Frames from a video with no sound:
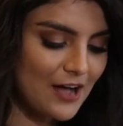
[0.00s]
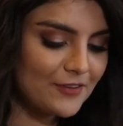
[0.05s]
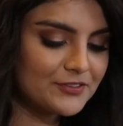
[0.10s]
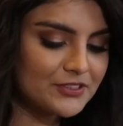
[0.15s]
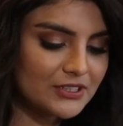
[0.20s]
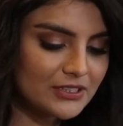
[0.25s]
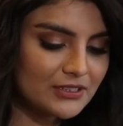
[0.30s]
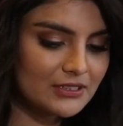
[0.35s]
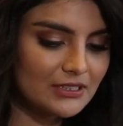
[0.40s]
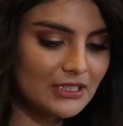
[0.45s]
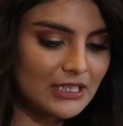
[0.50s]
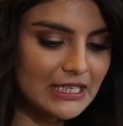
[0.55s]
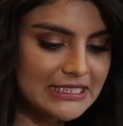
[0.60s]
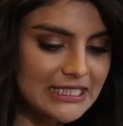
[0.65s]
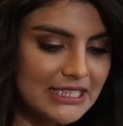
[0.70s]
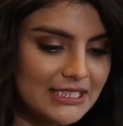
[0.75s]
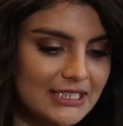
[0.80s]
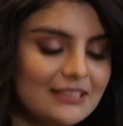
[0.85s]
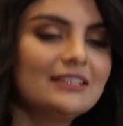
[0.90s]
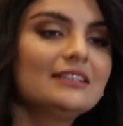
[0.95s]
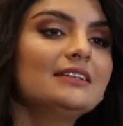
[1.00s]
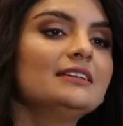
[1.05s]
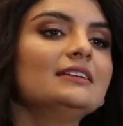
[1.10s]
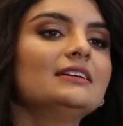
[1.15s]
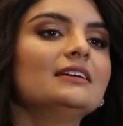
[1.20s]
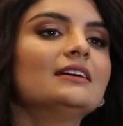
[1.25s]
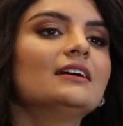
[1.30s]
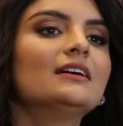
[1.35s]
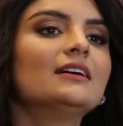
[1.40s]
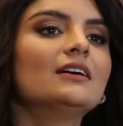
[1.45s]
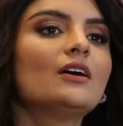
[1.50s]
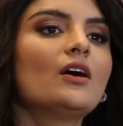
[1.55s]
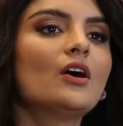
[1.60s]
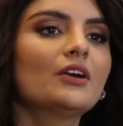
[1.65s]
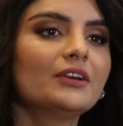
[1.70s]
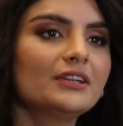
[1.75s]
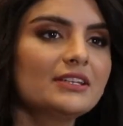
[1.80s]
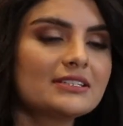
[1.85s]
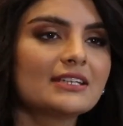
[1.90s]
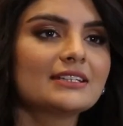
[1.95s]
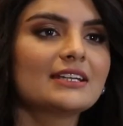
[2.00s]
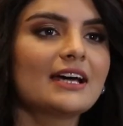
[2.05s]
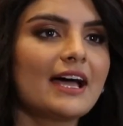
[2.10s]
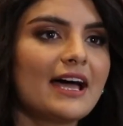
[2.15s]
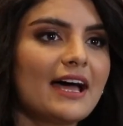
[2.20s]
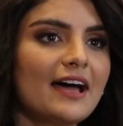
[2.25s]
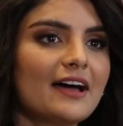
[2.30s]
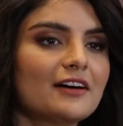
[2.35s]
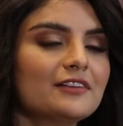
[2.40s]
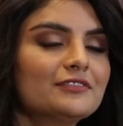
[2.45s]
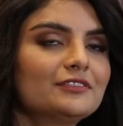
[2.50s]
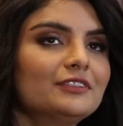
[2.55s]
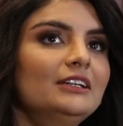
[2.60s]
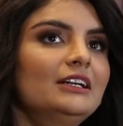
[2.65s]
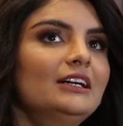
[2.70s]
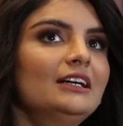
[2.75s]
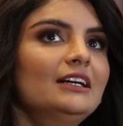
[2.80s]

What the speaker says: after attaining the audience that I have,